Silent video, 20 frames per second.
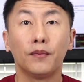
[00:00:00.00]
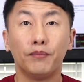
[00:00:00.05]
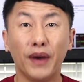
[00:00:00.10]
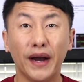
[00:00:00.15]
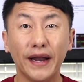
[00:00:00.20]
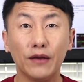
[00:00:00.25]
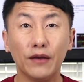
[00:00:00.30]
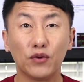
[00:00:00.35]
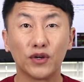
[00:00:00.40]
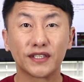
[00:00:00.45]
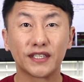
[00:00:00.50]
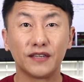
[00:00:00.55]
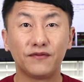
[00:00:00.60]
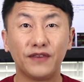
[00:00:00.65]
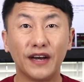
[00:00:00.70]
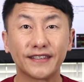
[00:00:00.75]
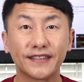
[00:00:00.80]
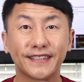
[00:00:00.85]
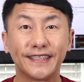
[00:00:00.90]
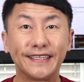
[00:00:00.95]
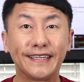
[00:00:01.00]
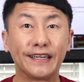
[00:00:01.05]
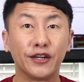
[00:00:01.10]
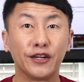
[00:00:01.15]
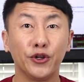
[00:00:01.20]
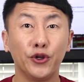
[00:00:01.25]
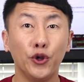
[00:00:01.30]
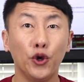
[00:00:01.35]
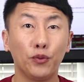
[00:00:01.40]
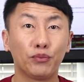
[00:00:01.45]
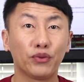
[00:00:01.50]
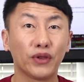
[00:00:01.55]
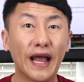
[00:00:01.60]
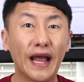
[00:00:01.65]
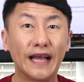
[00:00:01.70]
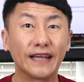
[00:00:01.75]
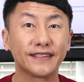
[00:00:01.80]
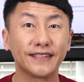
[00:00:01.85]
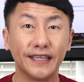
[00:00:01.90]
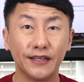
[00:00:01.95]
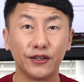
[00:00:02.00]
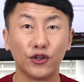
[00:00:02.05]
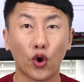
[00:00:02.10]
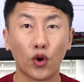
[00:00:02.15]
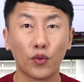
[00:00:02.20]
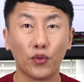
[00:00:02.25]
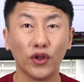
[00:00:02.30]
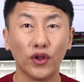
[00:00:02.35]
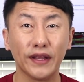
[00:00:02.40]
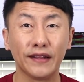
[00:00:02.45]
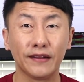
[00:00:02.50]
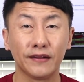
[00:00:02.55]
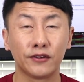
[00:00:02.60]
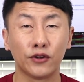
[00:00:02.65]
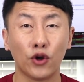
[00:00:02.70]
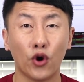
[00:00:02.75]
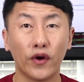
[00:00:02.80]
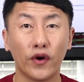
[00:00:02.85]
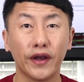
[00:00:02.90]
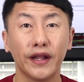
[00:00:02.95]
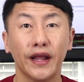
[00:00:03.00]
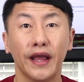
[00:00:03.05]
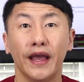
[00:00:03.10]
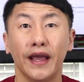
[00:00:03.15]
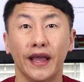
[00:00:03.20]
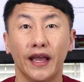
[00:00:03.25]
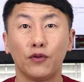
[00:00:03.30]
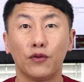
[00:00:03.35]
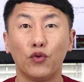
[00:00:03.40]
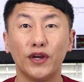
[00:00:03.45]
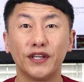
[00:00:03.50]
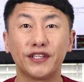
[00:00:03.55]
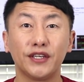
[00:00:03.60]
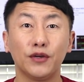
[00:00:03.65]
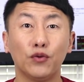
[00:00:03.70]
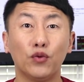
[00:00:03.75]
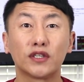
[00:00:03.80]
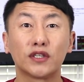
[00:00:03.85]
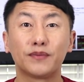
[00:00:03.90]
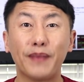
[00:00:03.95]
Money was invested in a new plant in Normal, Illinois, in which it was